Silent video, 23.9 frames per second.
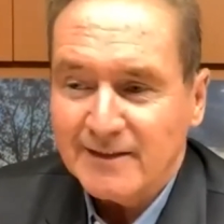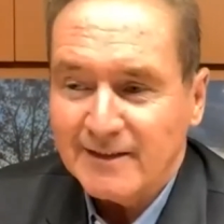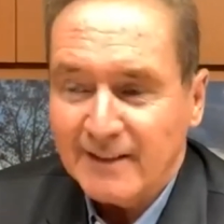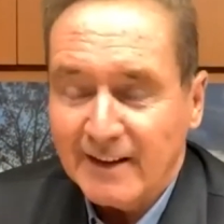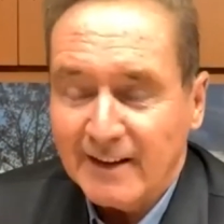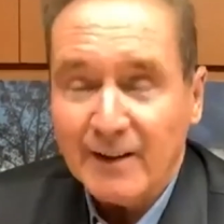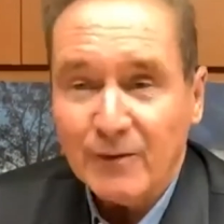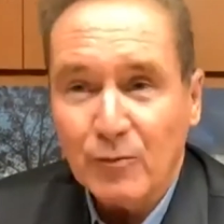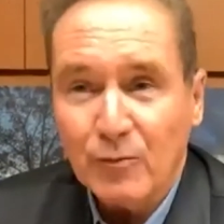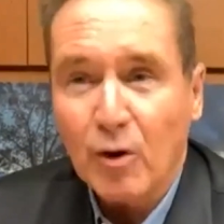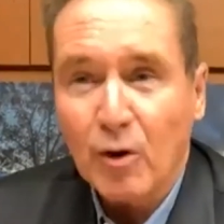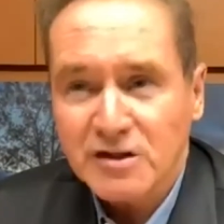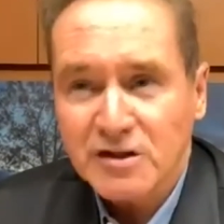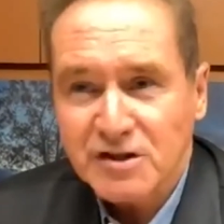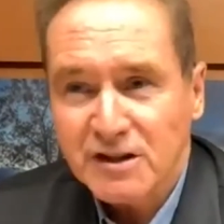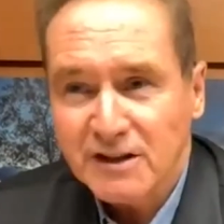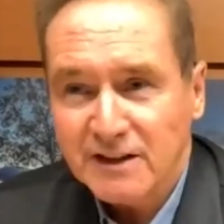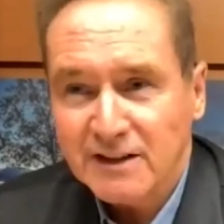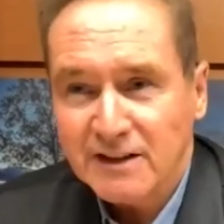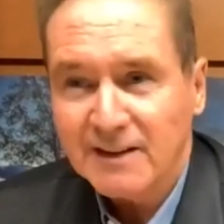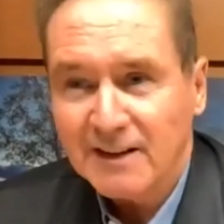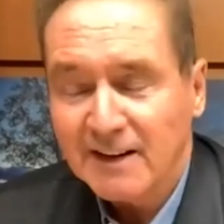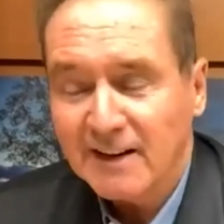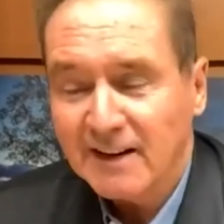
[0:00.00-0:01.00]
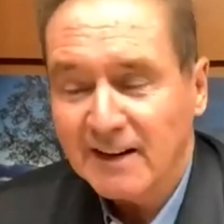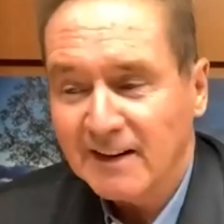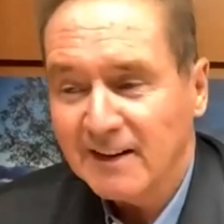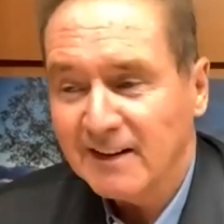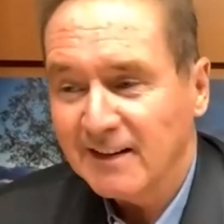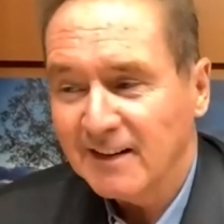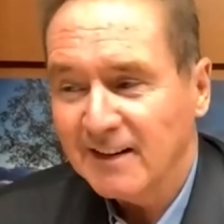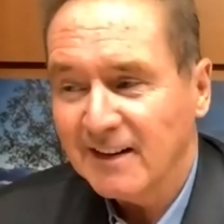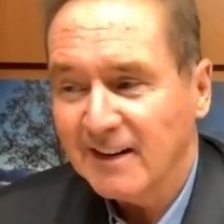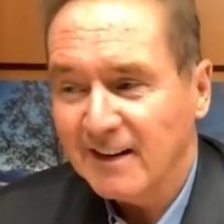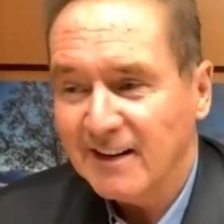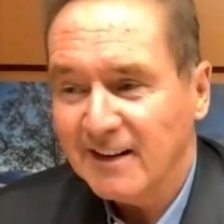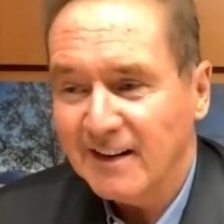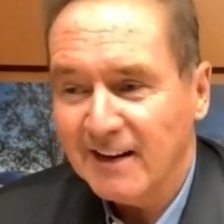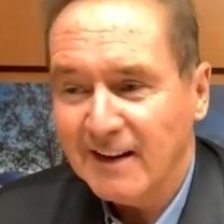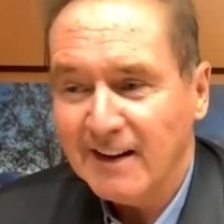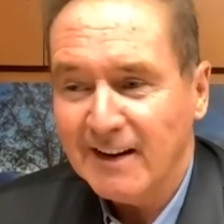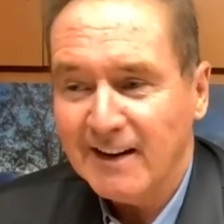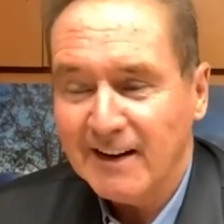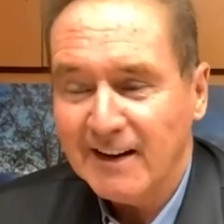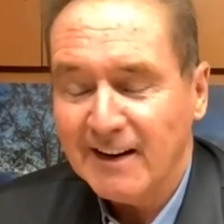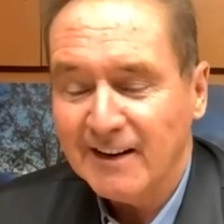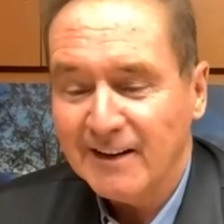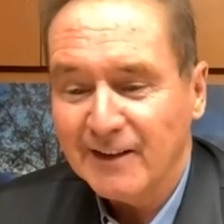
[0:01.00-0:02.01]
in Washington
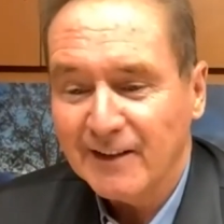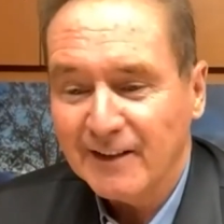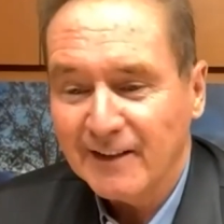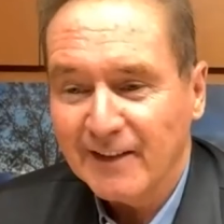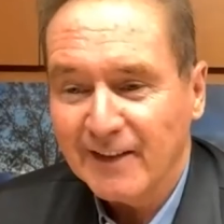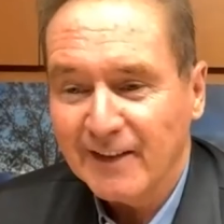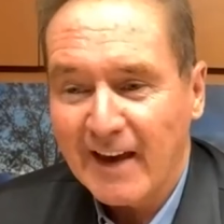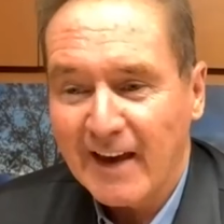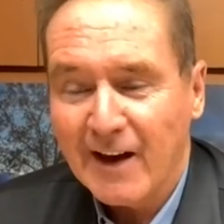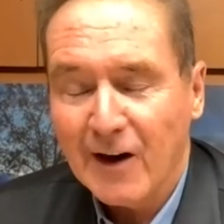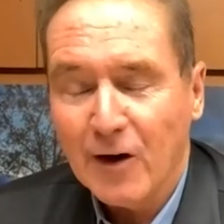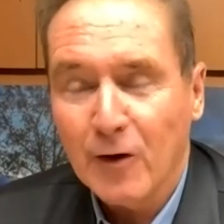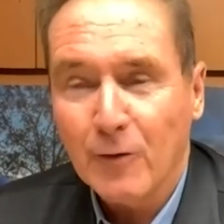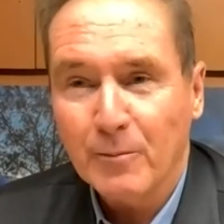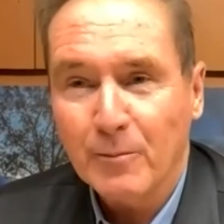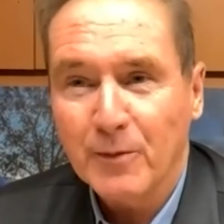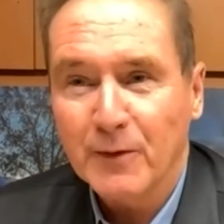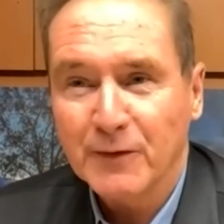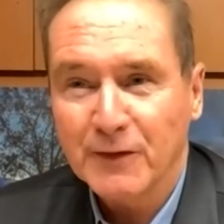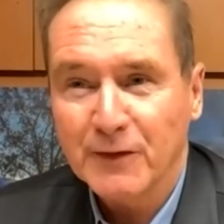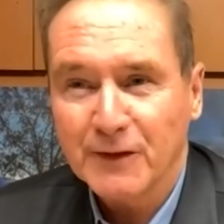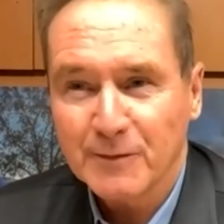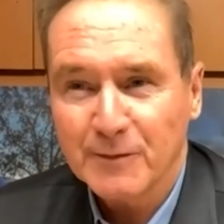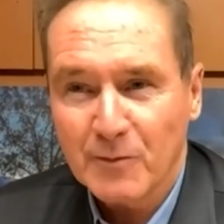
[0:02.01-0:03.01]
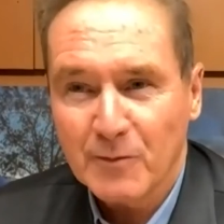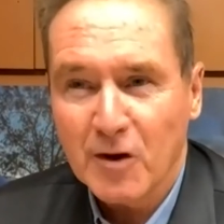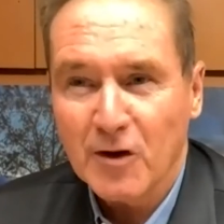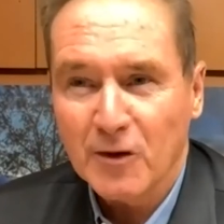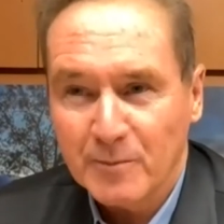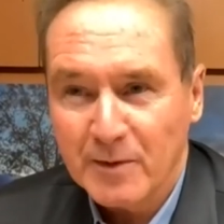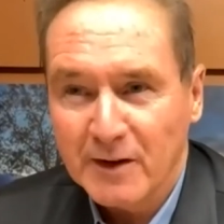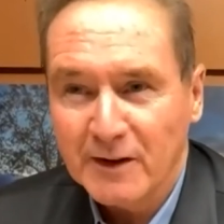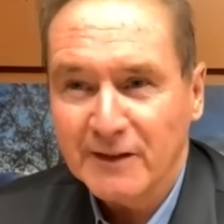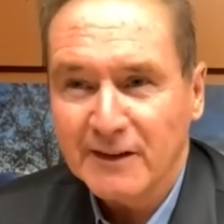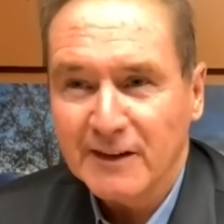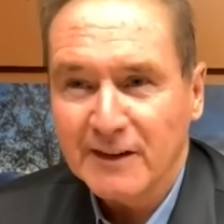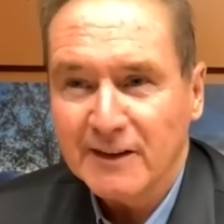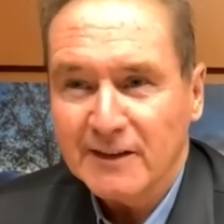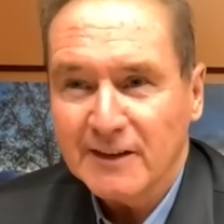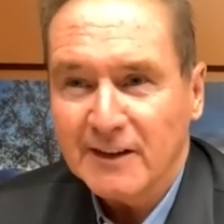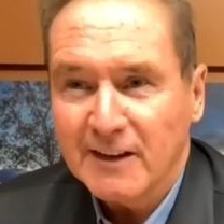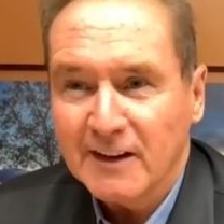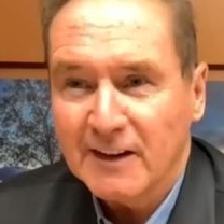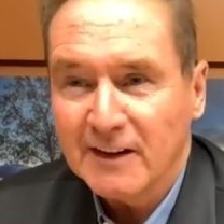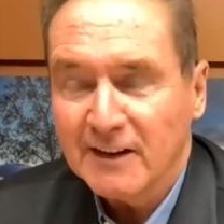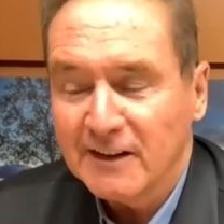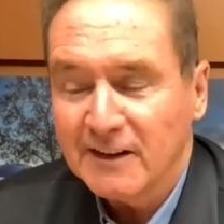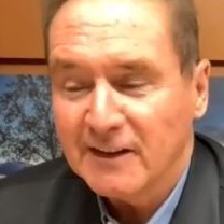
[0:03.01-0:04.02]
need the help of small
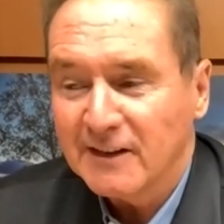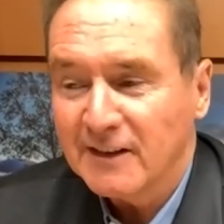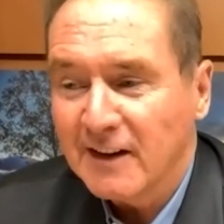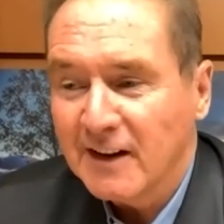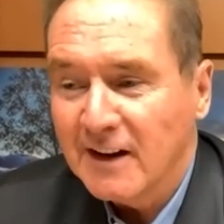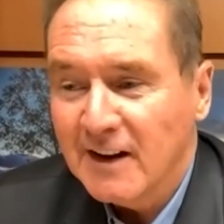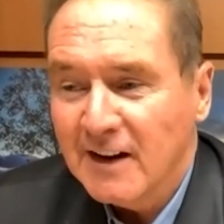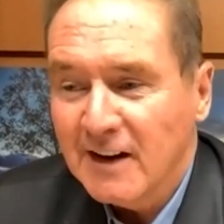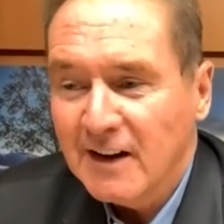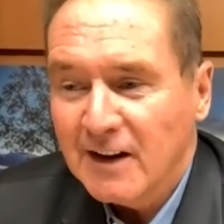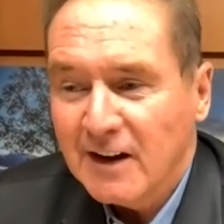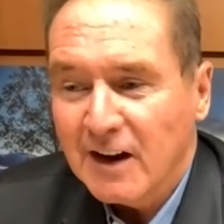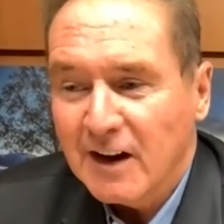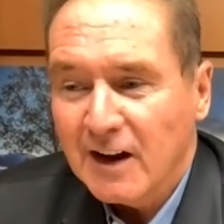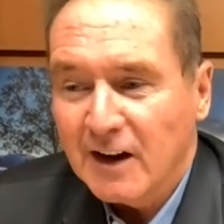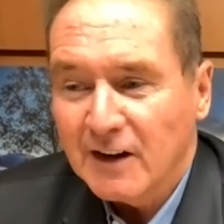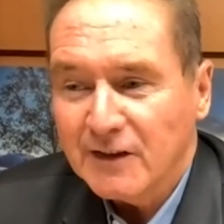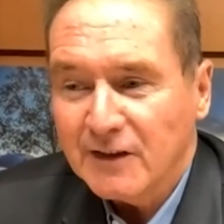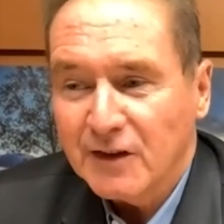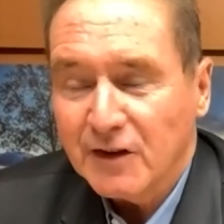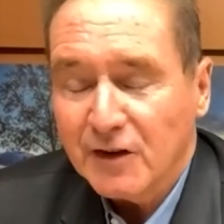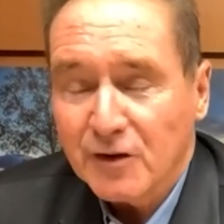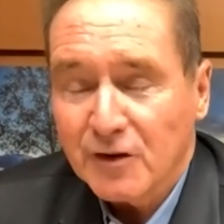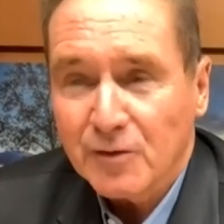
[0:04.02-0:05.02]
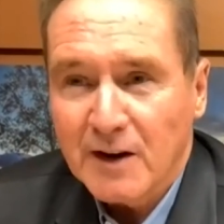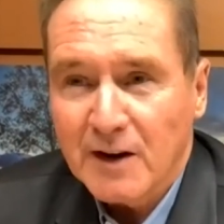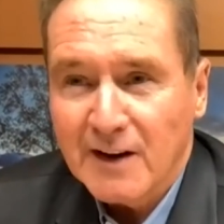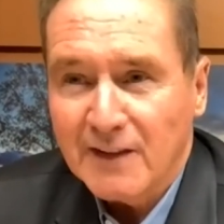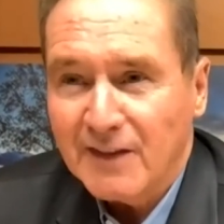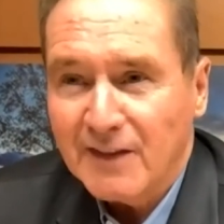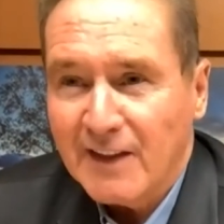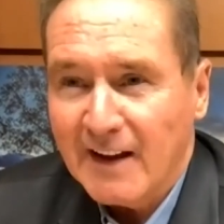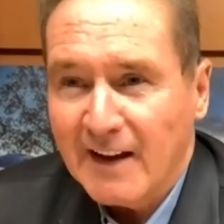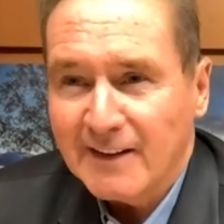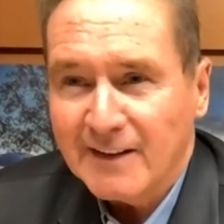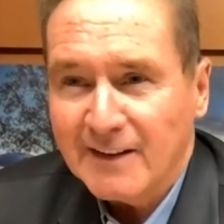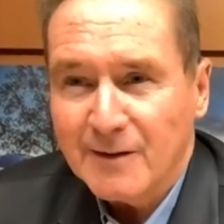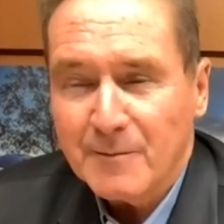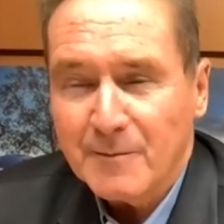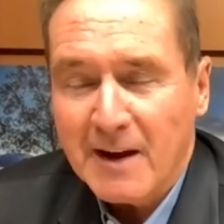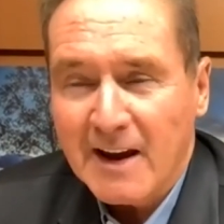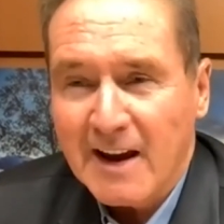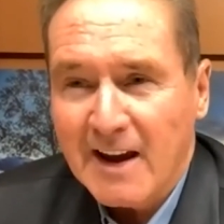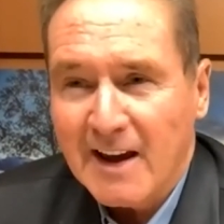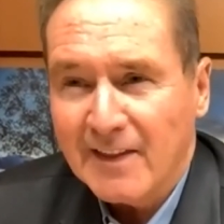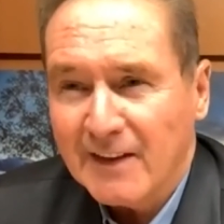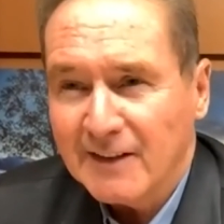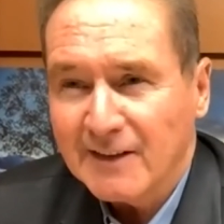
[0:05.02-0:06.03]
businesses to create that
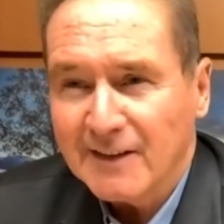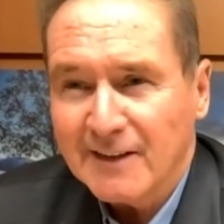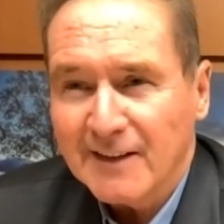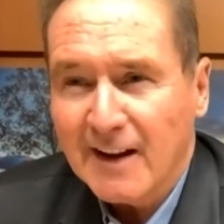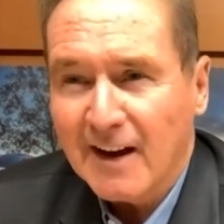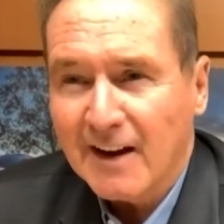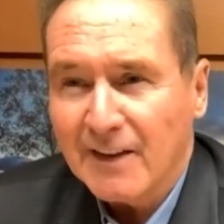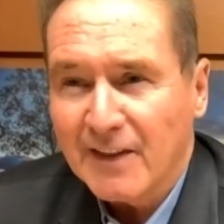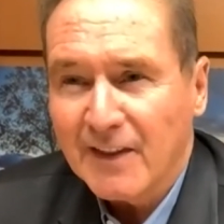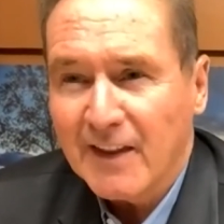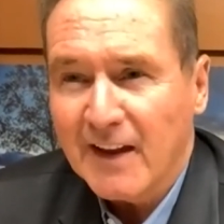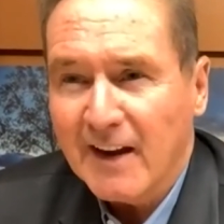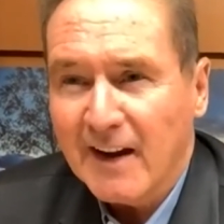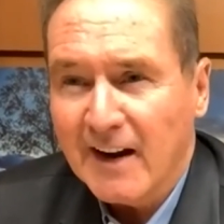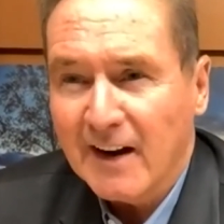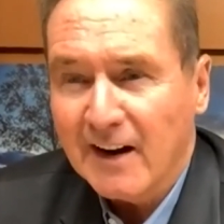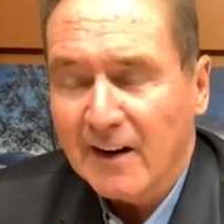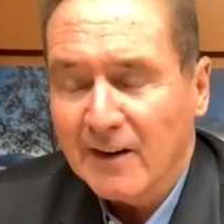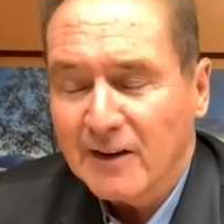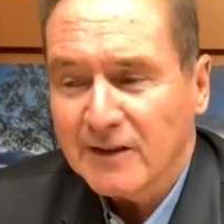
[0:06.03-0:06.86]
demand that's not there.